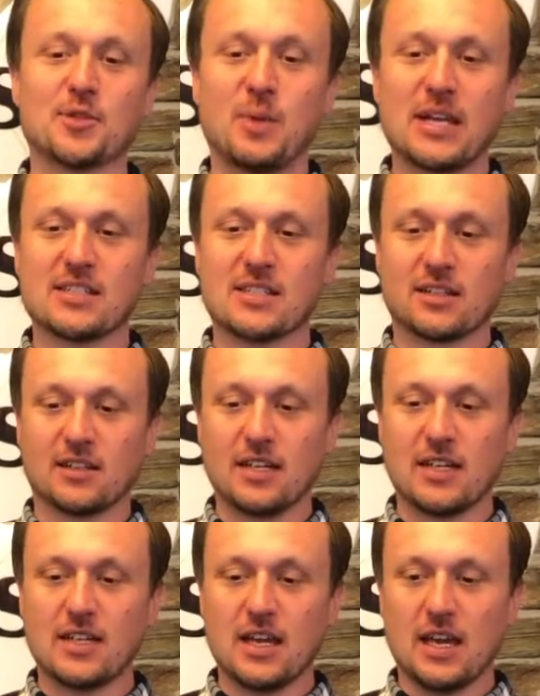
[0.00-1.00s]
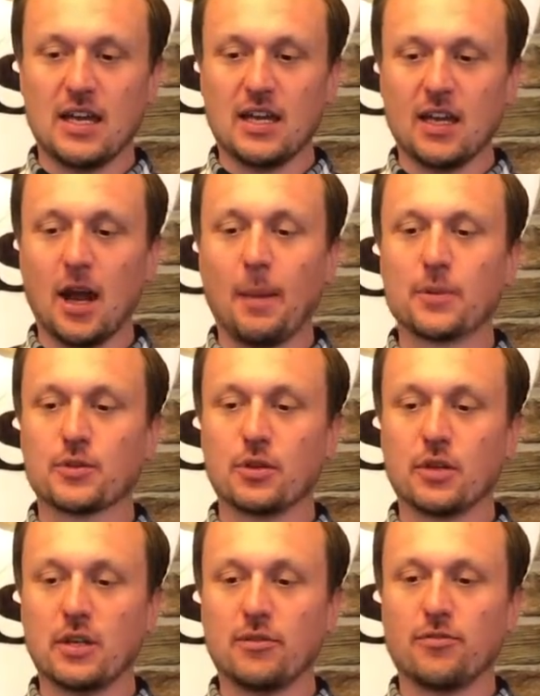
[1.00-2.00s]
is basically a, an
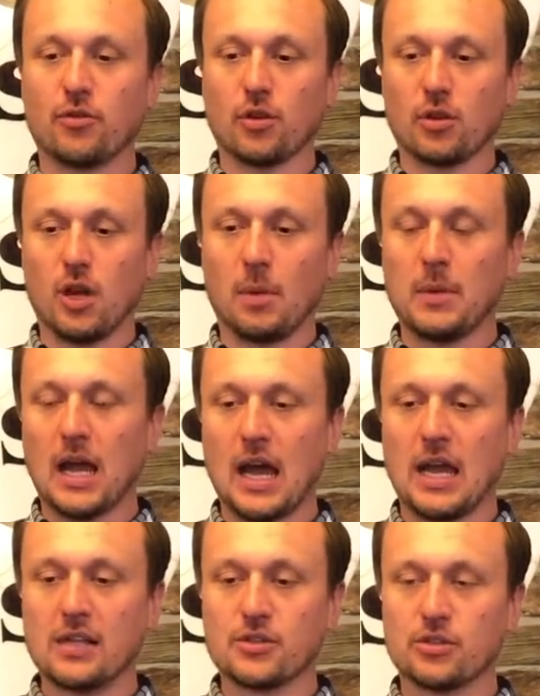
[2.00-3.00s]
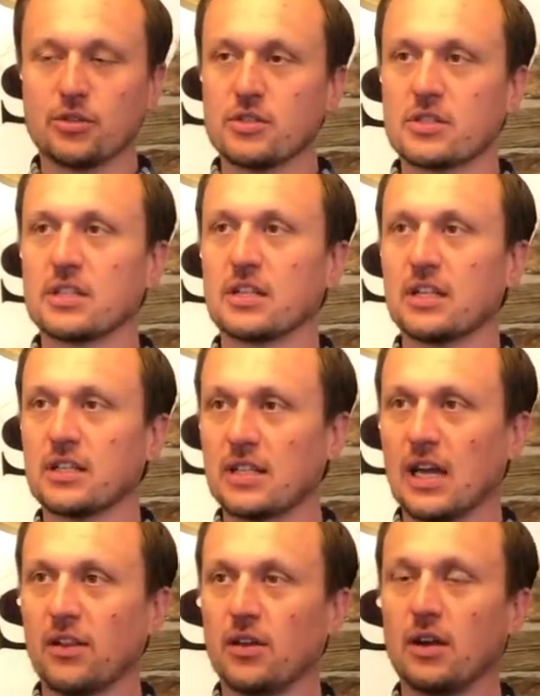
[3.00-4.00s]
opportunity for alumni and students to get
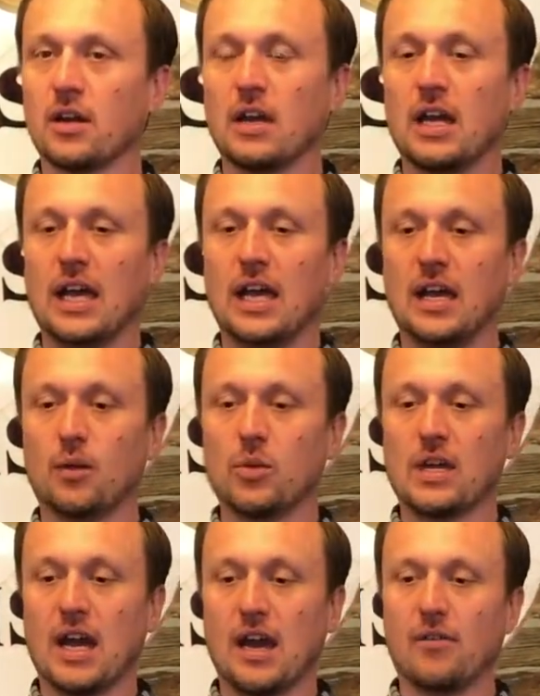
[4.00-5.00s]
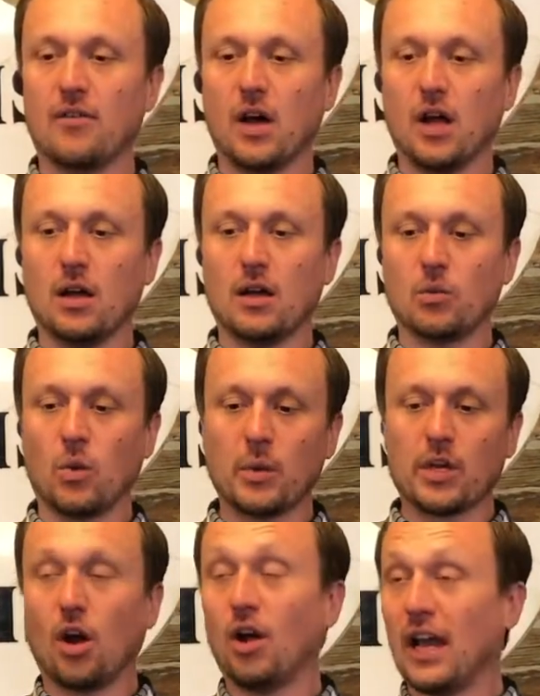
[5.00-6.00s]
together and we have uh, what we
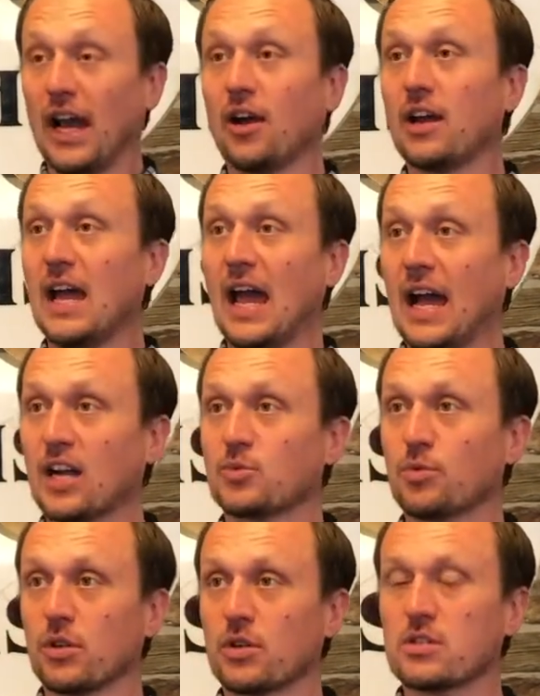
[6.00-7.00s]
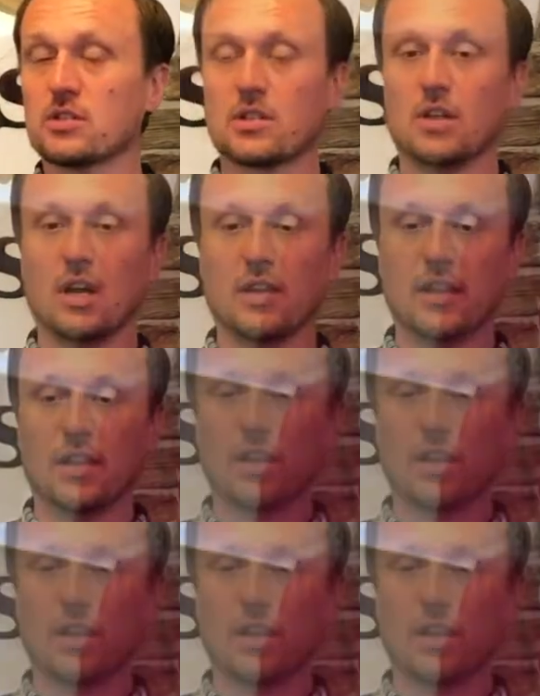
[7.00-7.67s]
call area experts uh, that